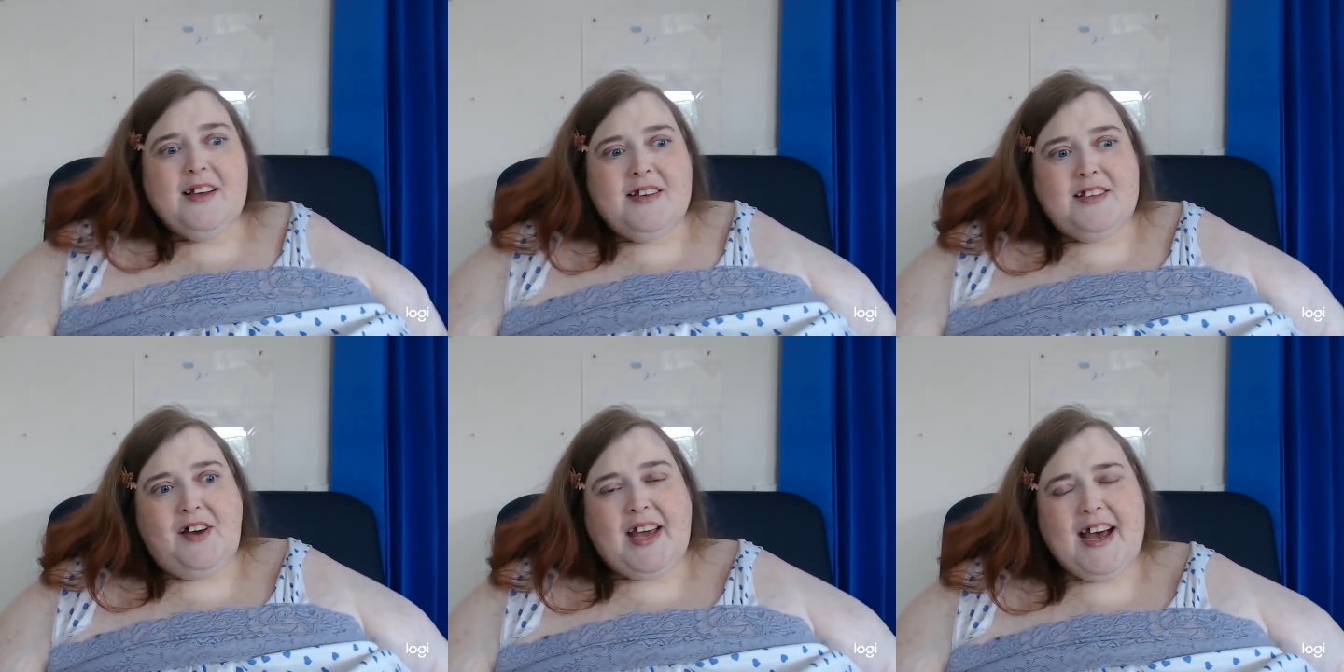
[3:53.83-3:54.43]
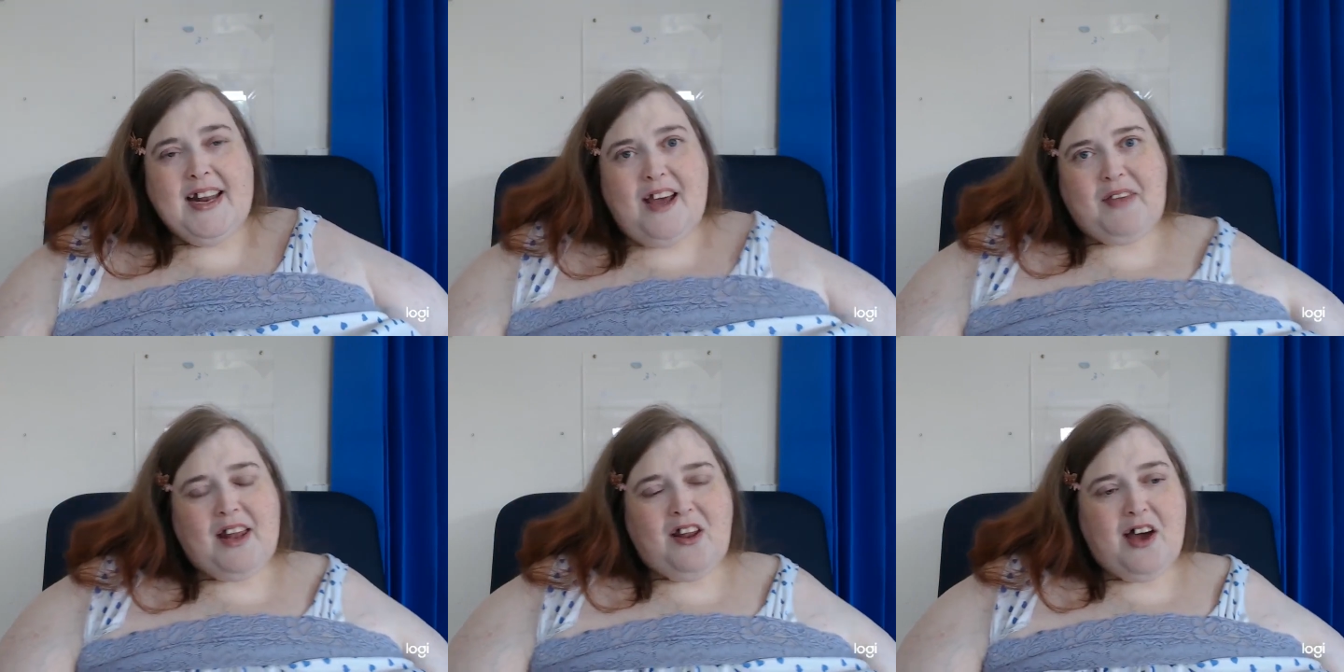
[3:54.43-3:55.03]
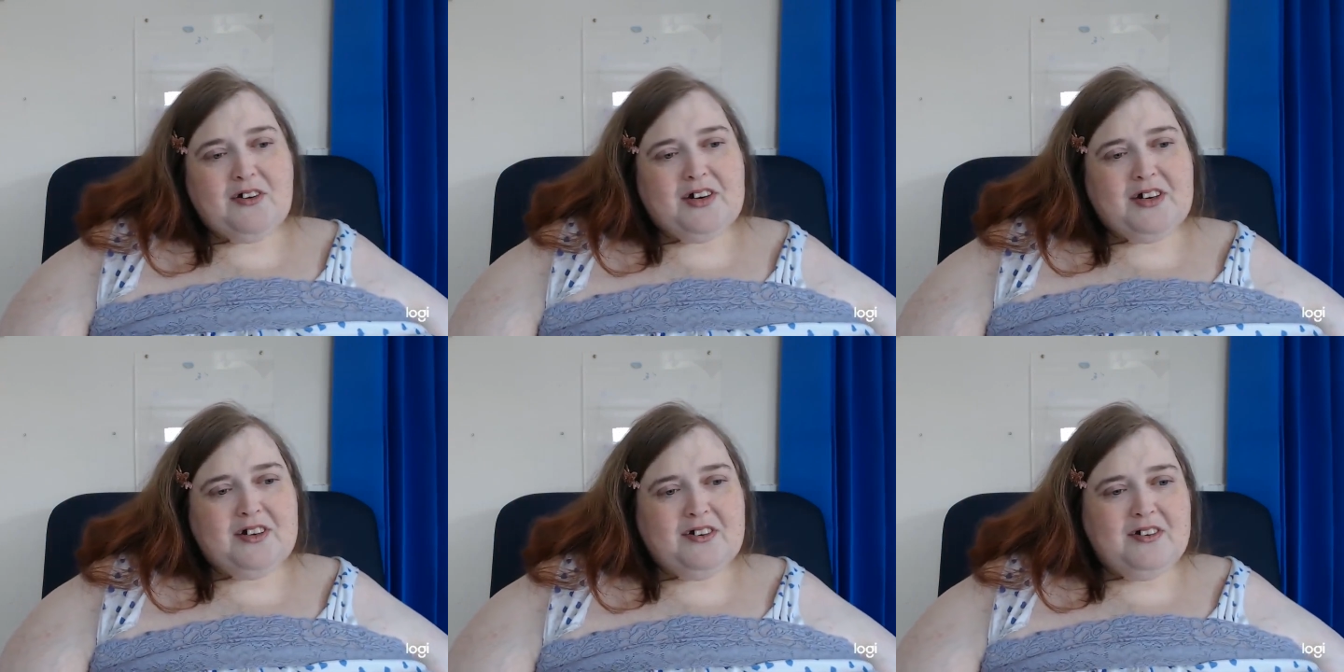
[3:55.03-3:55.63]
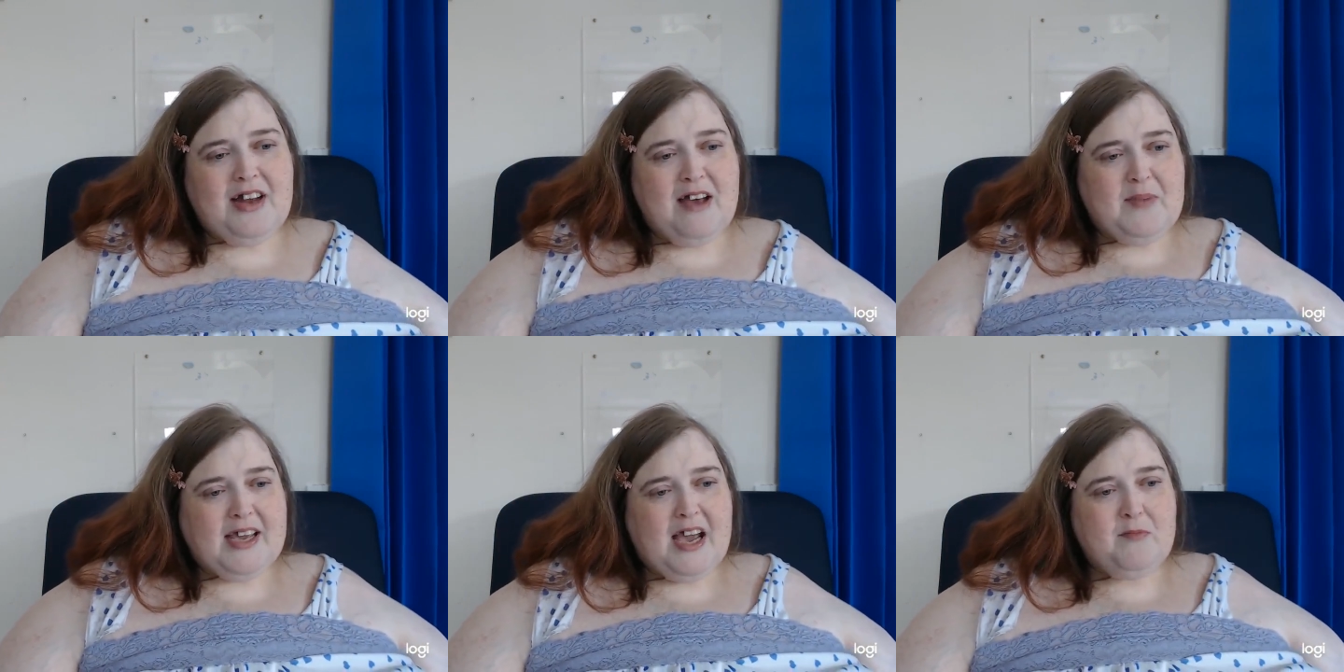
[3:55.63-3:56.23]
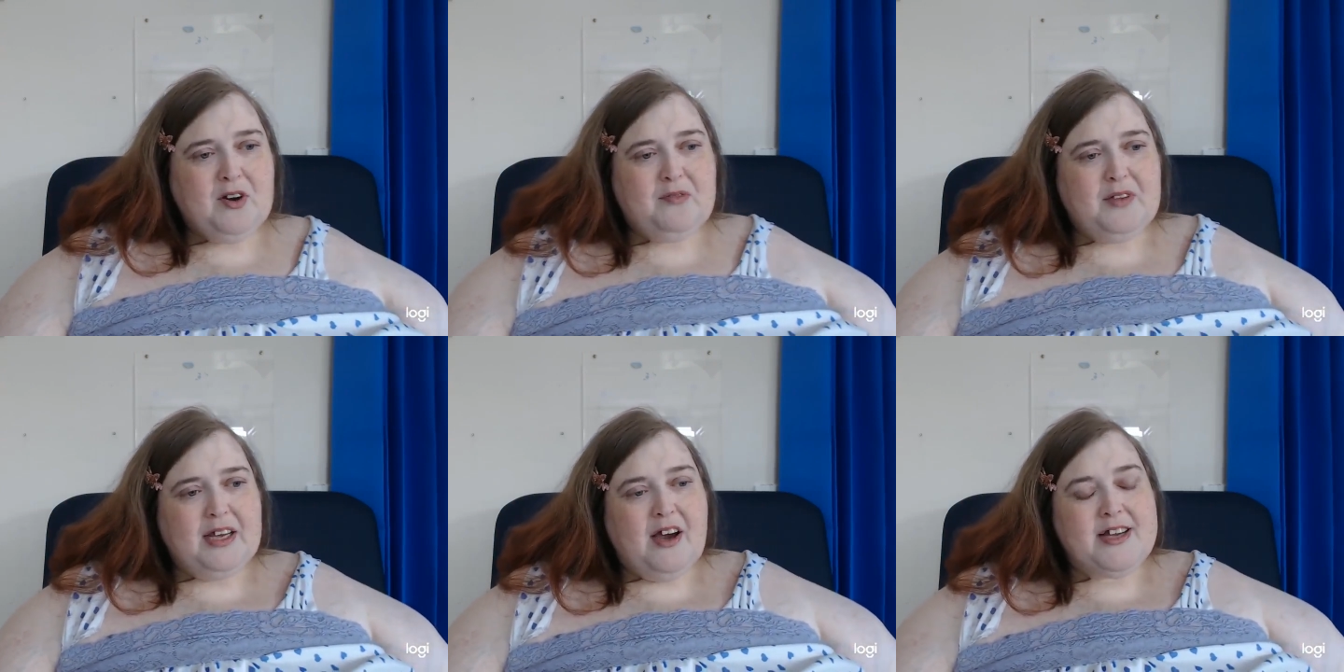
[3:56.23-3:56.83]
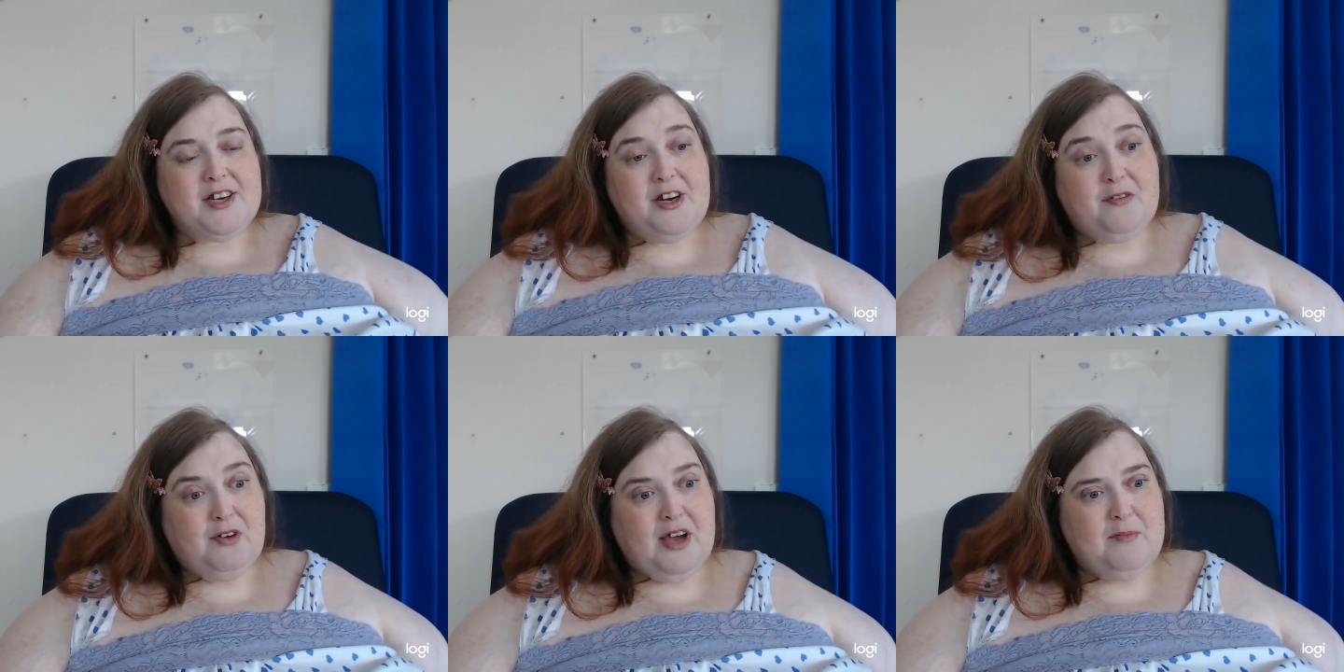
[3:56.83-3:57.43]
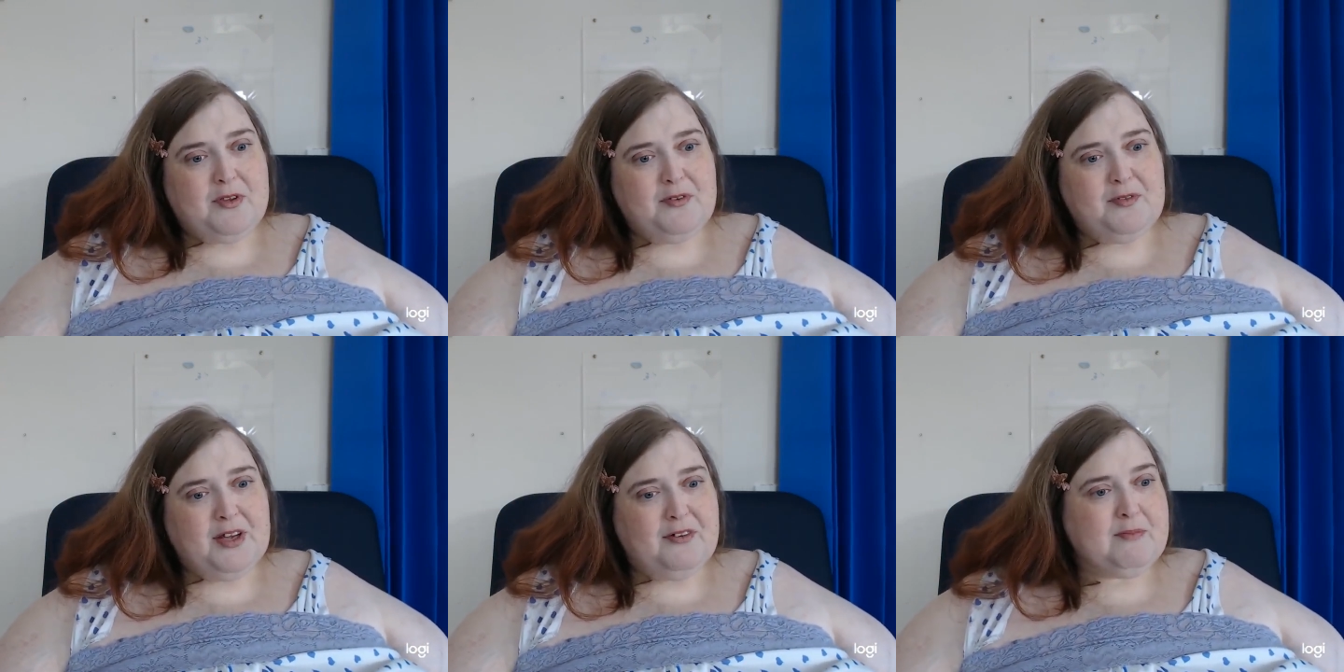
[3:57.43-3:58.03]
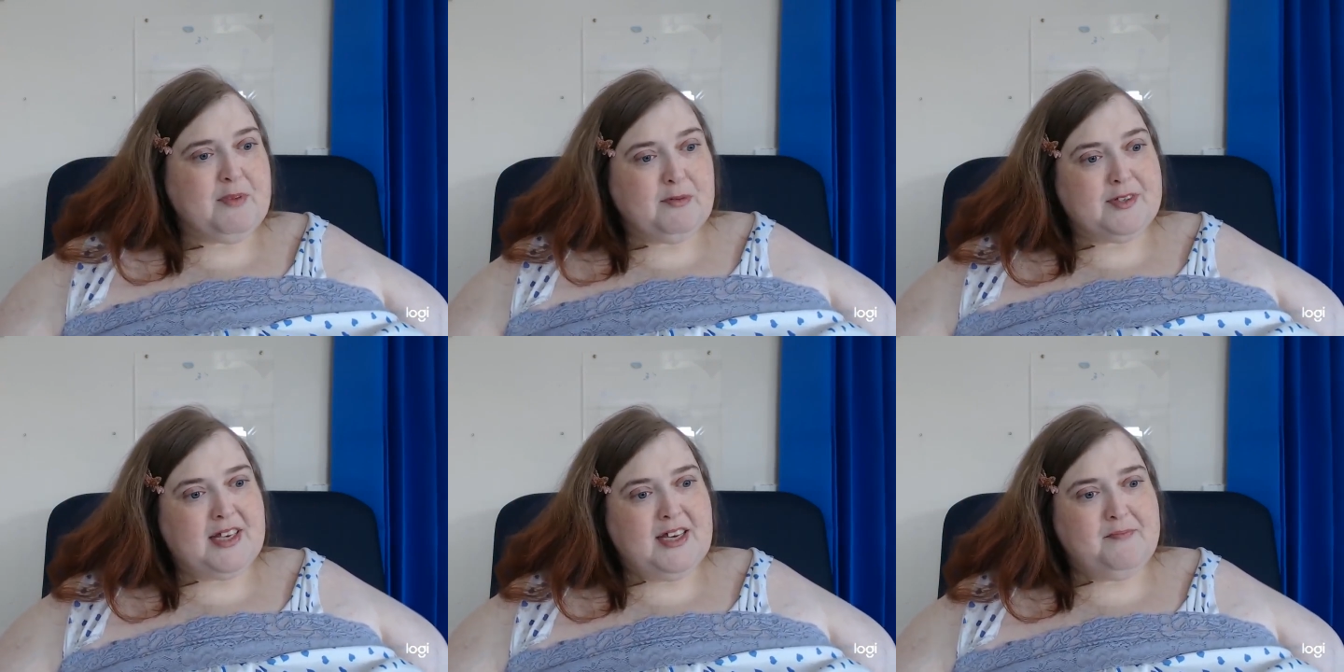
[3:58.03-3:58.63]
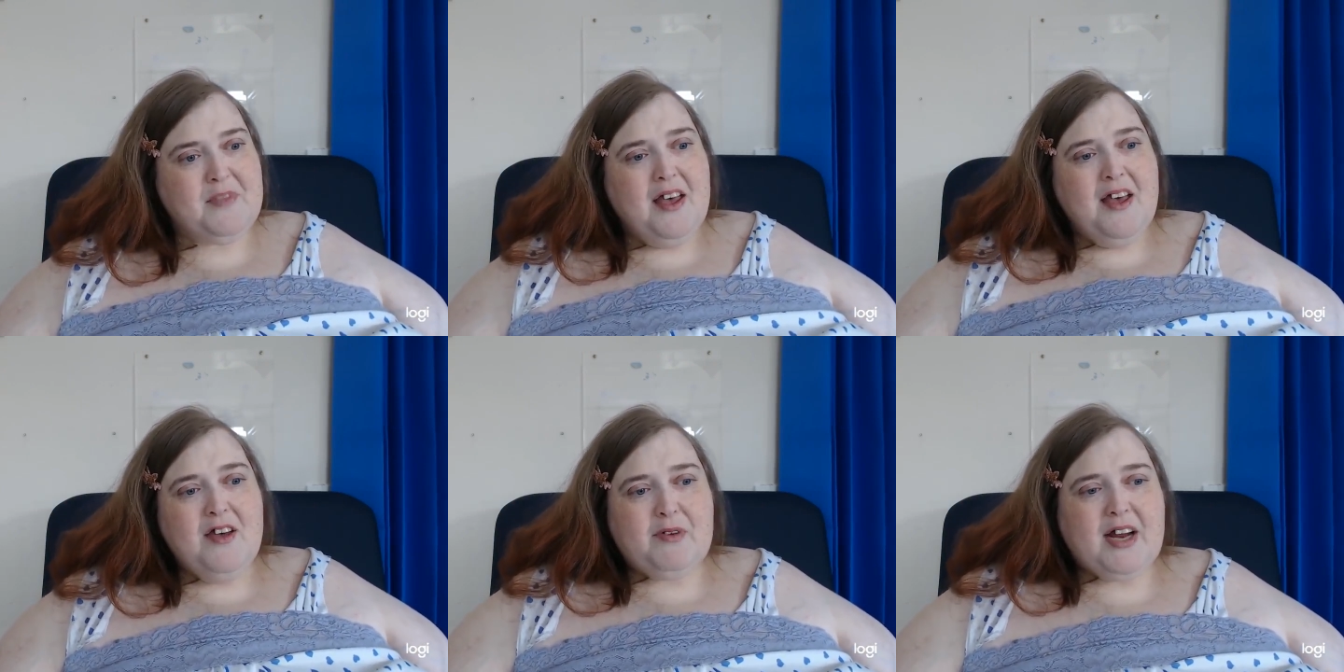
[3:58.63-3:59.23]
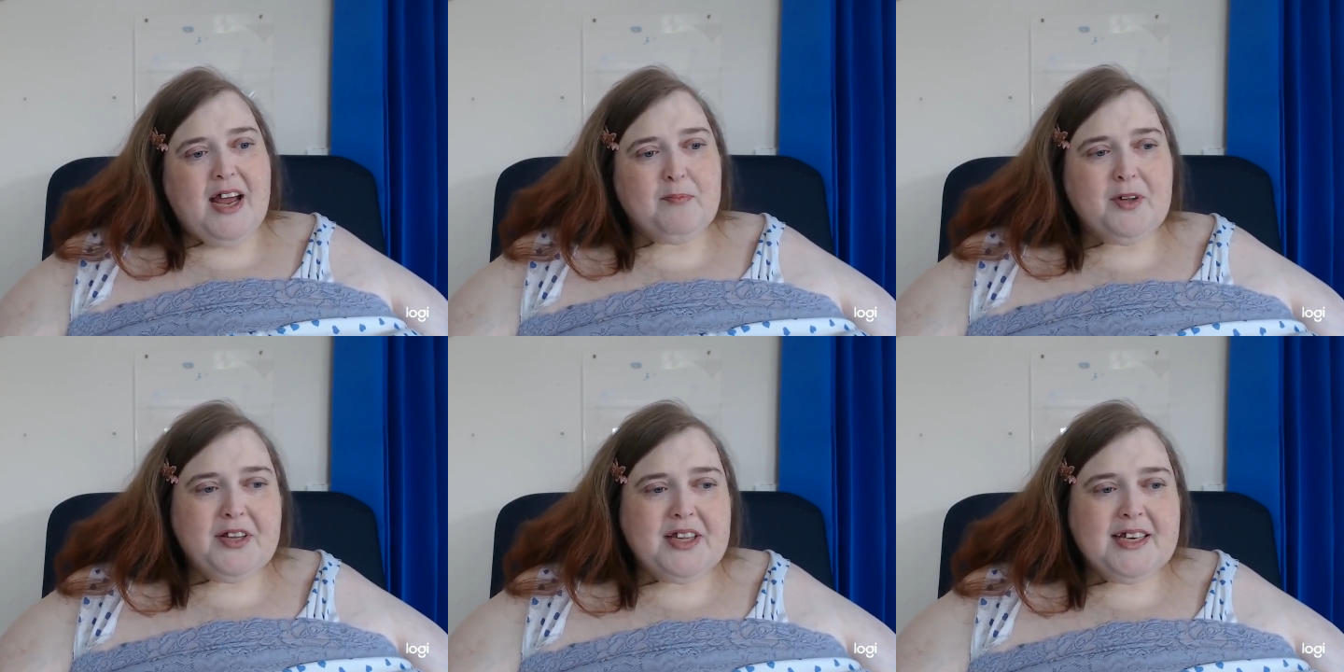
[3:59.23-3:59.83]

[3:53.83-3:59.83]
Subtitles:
So I can't have that light on and have my camera not flicker. I don't know if it'll come through flickering, but we'll see when I upload these.